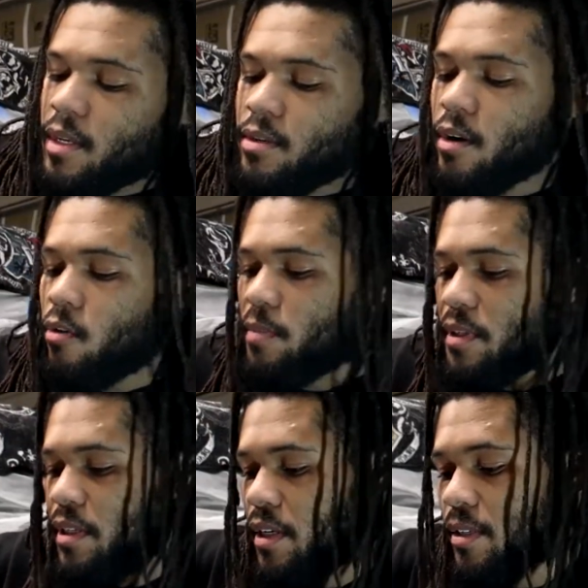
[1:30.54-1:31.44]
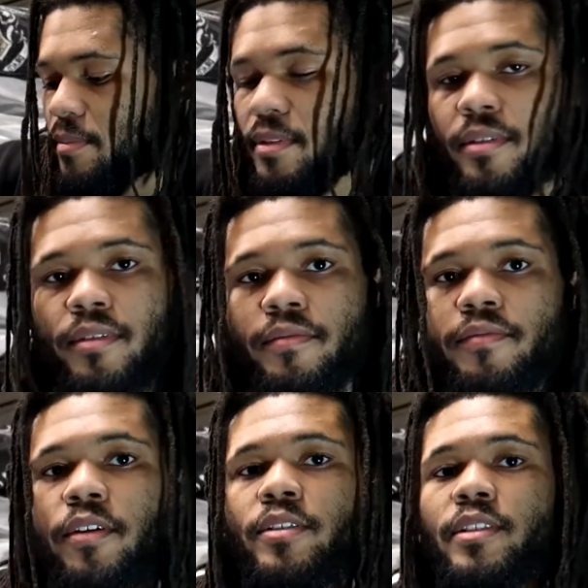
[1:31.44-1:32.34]
You open it up,
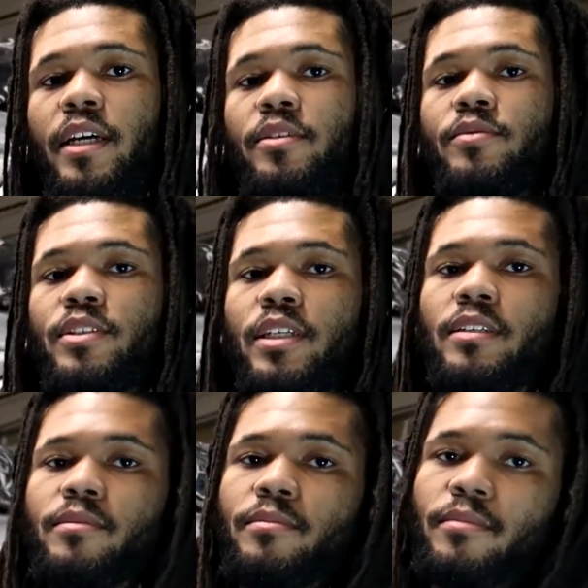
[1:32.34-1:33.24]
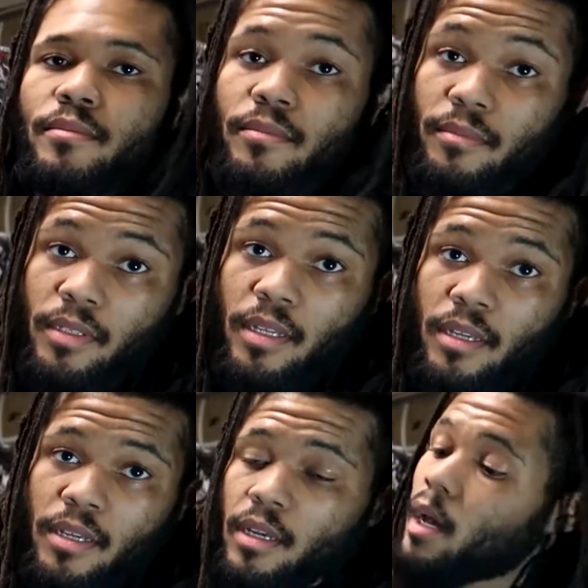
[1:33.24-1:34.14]
first thing you see
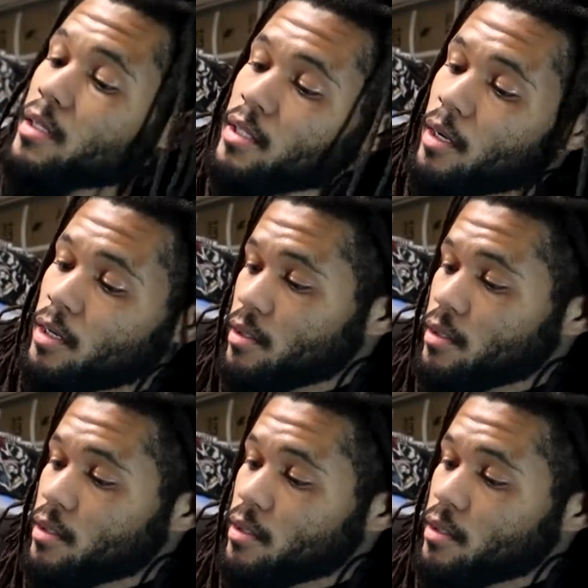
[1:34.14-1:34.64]
is a